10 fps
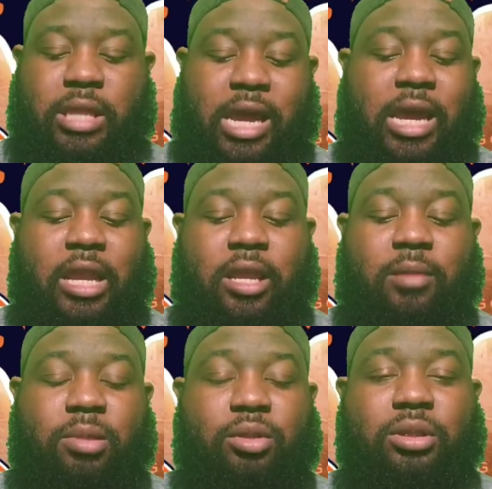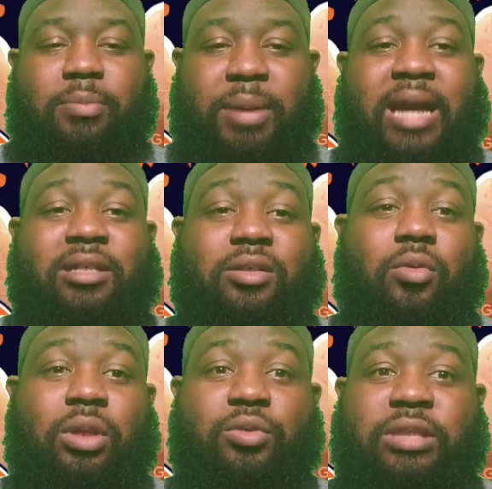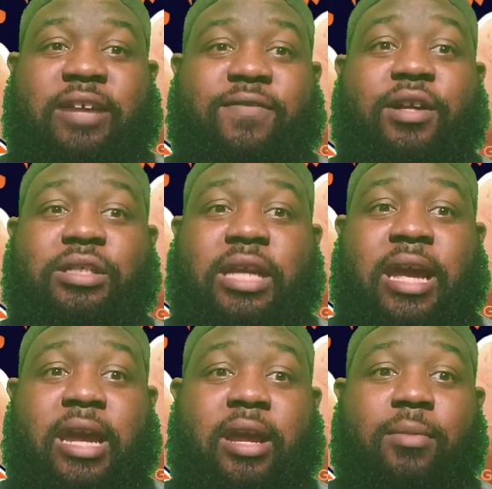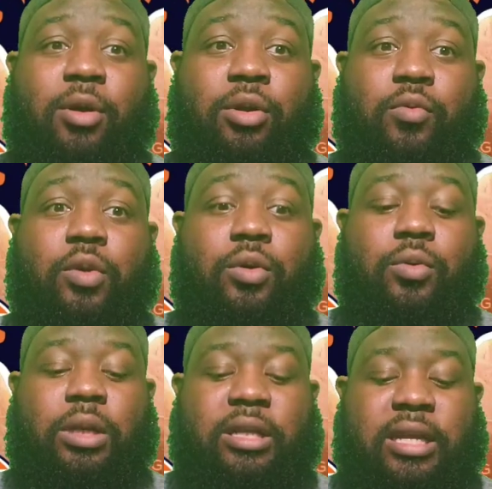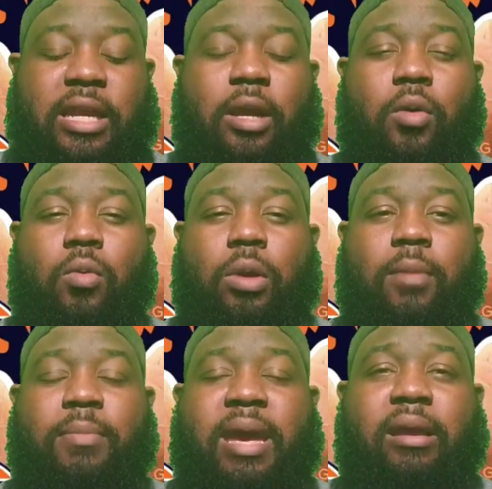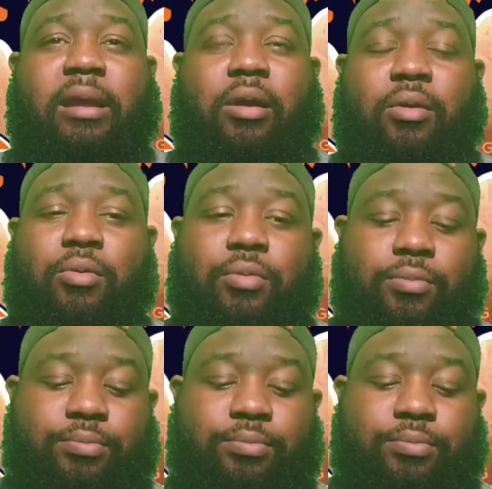they end up, Packers going to lose that first game on the road. Then they going to come back at home.